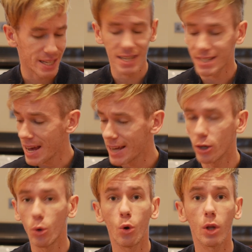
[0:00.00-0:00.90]
It is
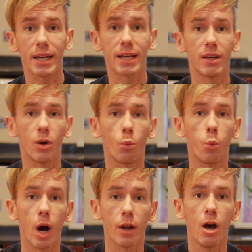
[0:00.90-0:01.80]
a
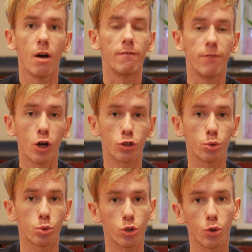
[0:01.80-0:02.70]
all-in-one
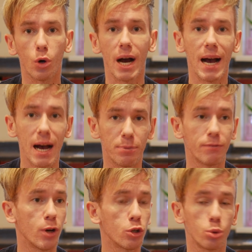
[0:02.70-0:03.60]
virtual tour app,
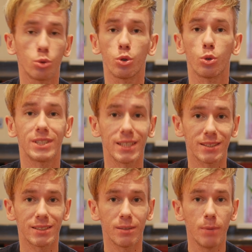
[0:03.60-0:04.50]
virtual tour
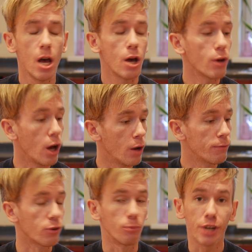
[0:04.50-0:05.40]
system
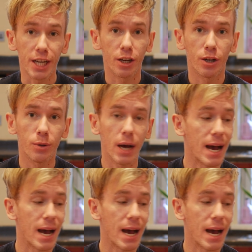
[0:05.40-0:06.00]
from Ricoh.